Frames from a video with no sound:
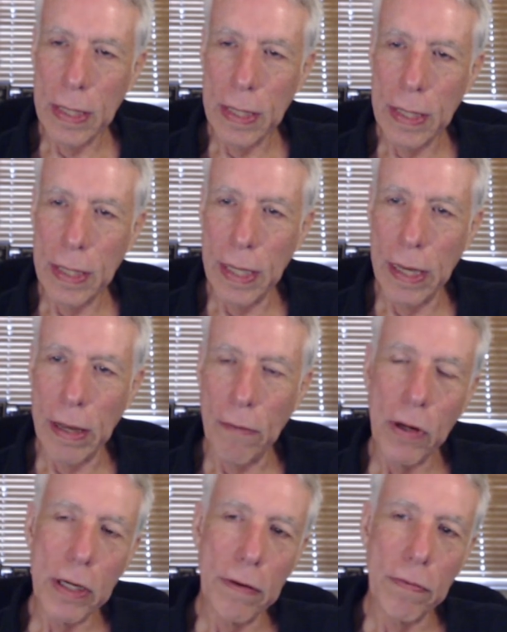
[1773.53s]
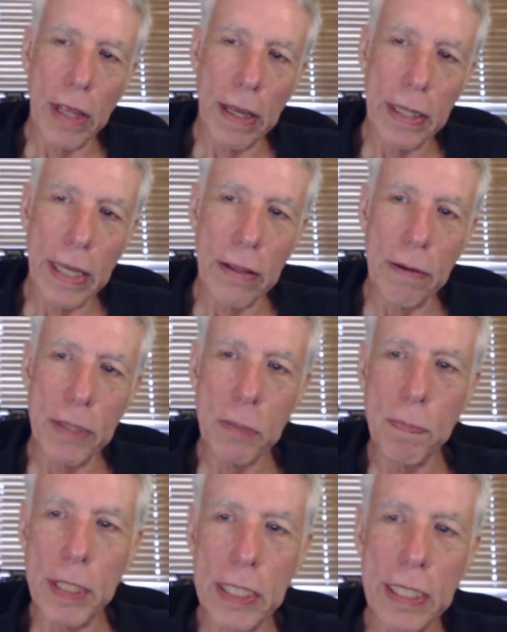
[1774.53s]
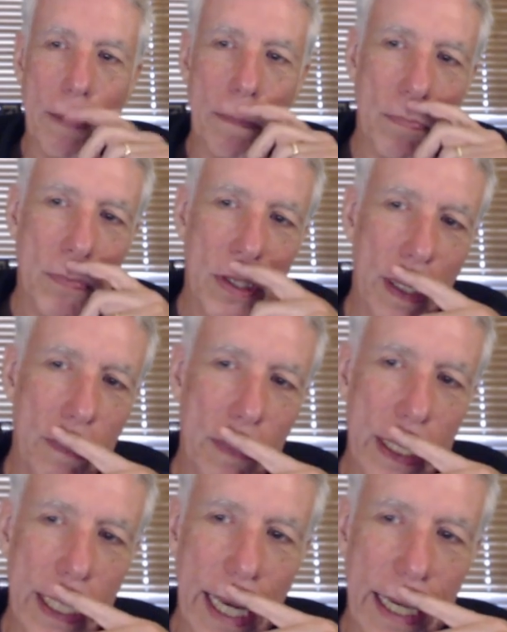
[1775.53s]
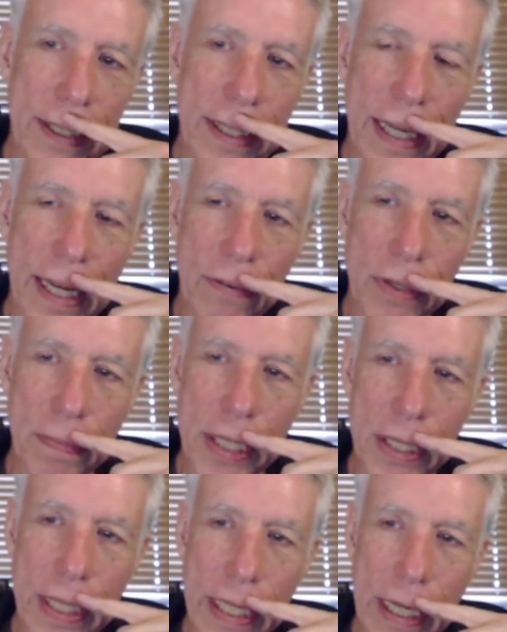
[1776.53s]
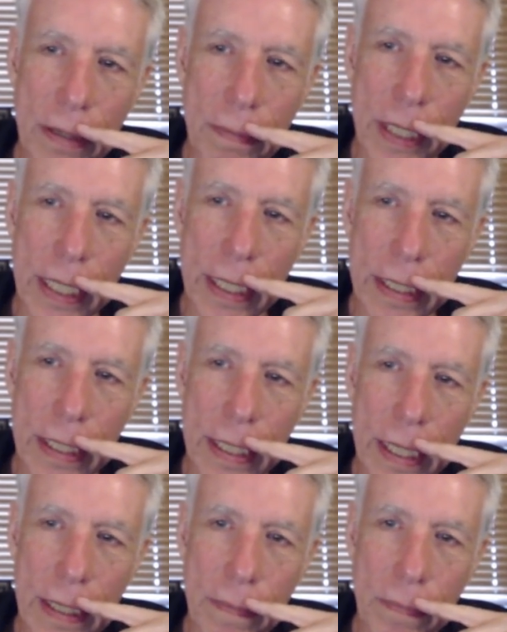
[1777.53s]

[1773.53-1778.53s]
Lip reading: Yeah, I wonder. Yeah, there must be some attacks that I was missing here because I